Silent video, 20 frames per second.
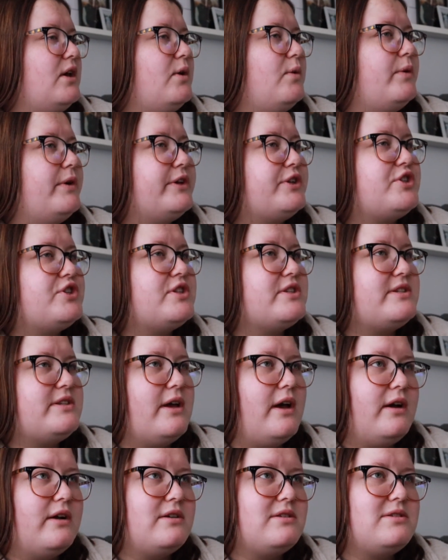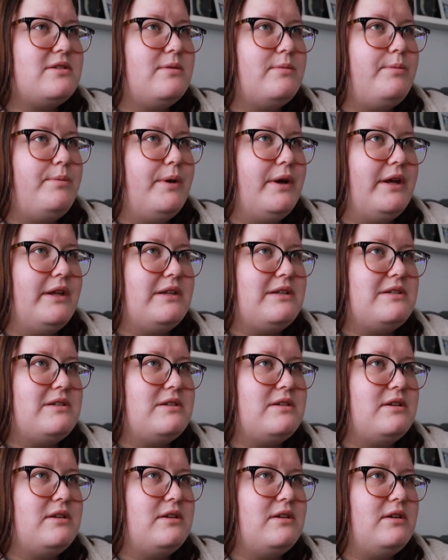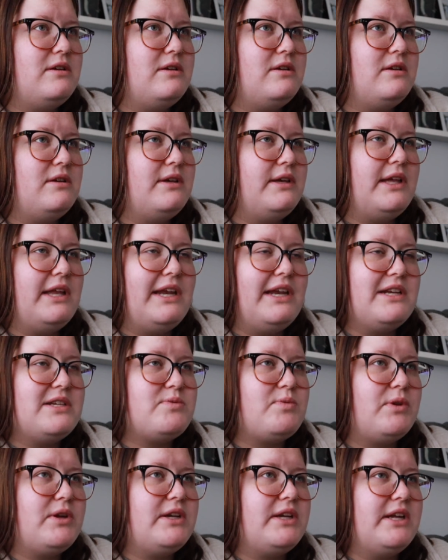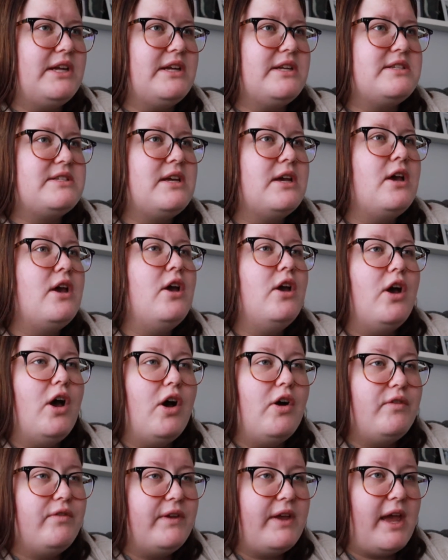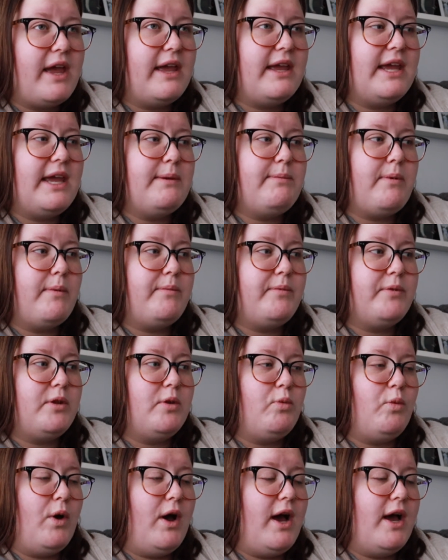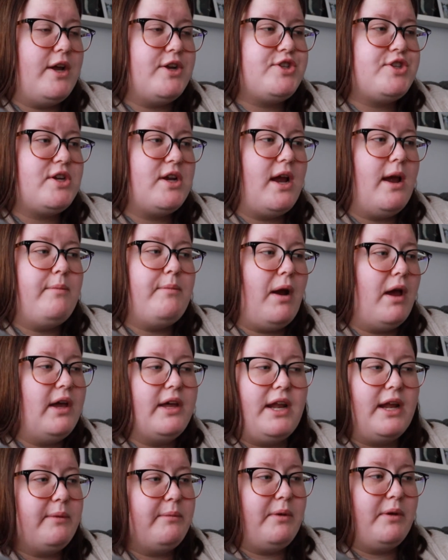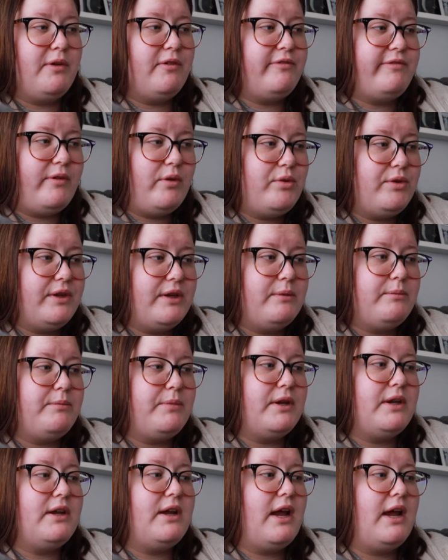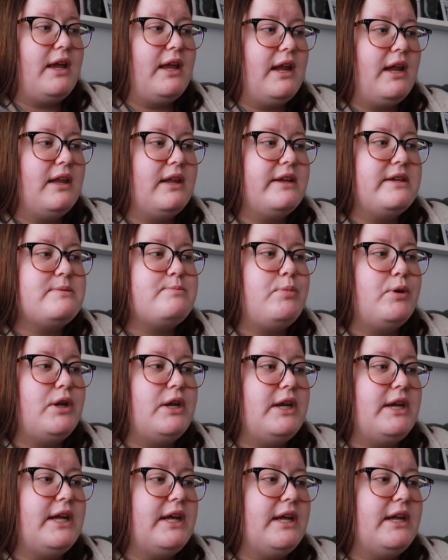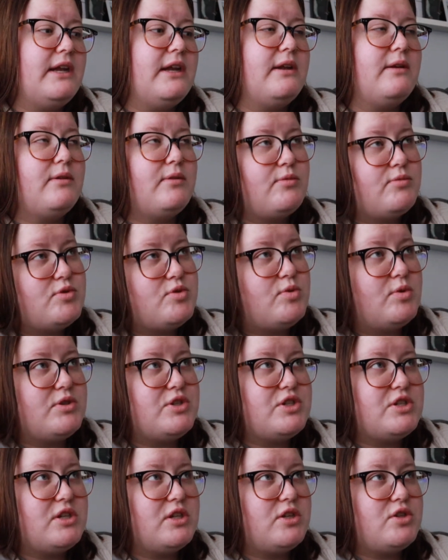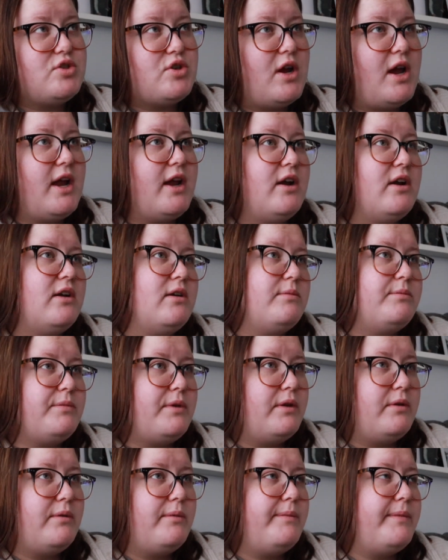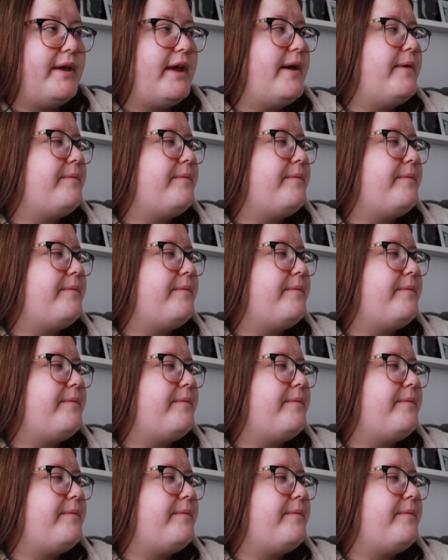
which sucks, but it is what it is. Hopefully I can keep up with the wash. I'm probably not gonna be able to fold it, but I can at least put it in, switch to the dryer and blah, blah,